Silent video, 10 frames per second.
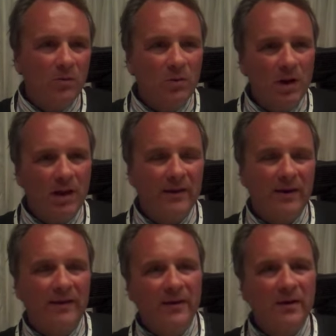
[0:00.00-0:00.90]
Well,
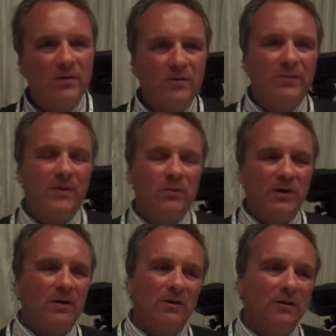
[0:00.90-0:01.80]
I think we're
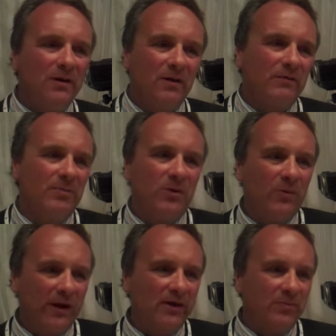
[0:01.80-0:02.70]
not looking at it from the
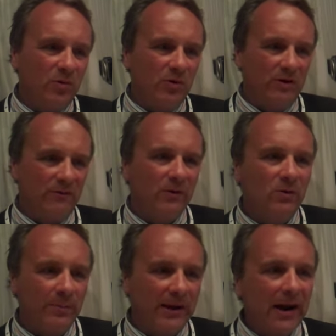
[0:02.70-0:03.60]
Iranian point of
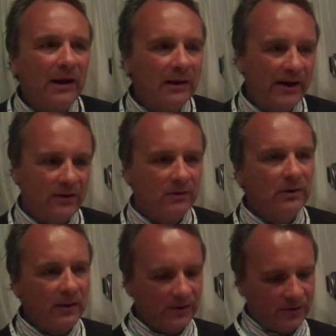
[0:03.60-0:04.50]
view. I mean, I like to
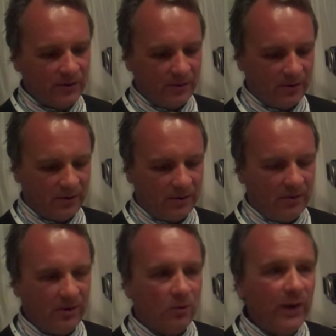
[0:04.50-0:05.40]
list
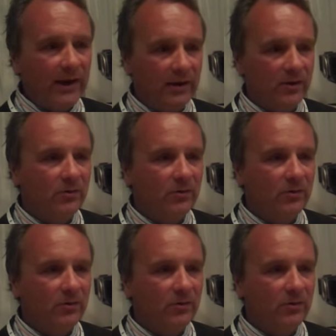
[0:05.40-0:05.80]
the Iranian